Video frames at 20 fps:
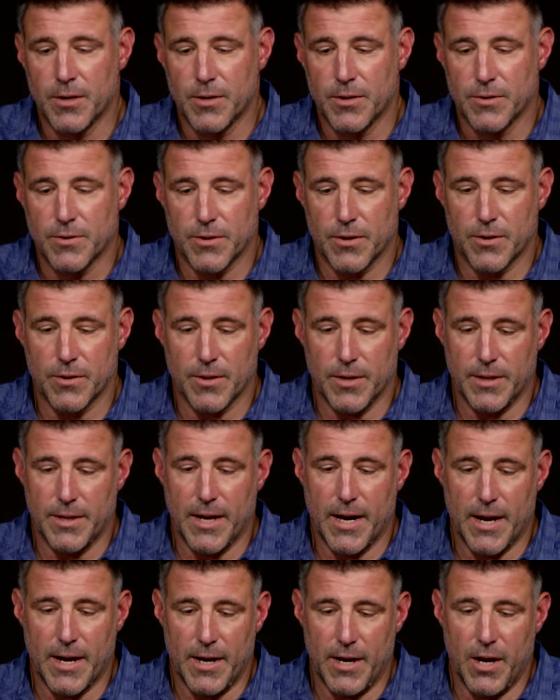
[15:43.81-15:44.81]
Certainly
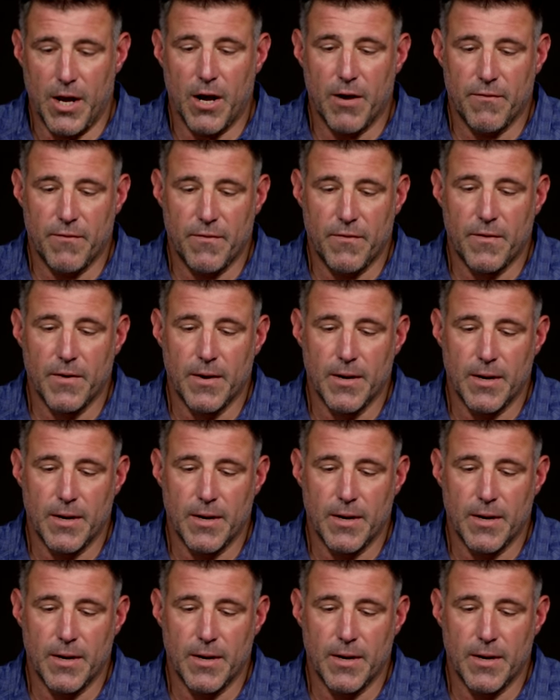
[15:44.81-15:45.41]
not enough.